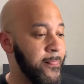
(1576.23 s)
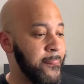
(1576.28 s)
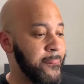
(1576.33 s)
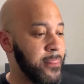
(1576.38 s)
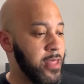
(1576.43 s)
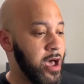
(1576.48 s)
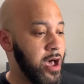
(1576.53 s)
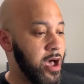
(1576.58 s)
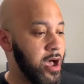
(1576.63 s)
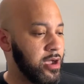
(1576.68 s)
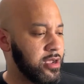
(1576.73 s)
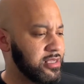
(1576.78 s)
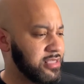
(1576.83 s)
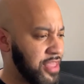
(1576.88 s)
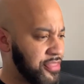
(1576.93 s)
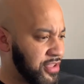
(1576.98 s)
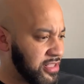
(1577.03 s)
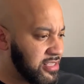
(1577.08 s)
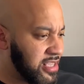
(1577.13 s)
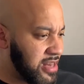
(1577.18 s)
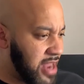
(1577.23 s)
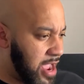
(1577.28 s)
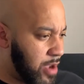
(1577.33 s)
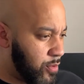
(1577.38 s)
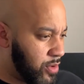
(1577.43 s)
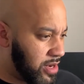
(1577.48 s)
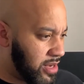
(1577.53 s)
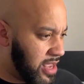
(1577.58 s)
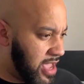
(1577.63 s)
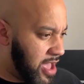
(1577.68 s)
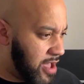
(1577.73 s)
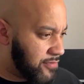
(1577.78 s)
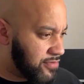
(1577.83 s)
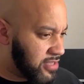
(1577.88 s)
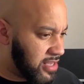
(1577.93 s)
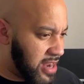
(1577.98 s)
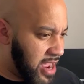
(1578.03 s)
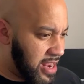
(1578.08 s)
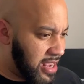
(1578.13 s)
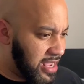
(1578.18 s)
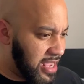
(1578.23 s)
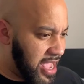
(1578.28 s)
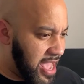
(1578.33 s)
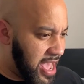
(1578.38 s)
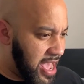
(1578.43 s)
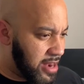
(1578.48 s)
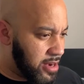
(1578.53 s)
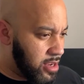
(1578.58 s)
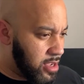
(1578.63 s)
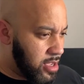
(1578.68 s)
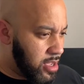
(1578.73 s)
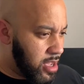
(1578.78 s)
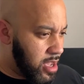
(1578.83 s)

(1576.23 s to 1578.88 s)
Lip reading: Because I think tonight, what did he have? Tonight he had,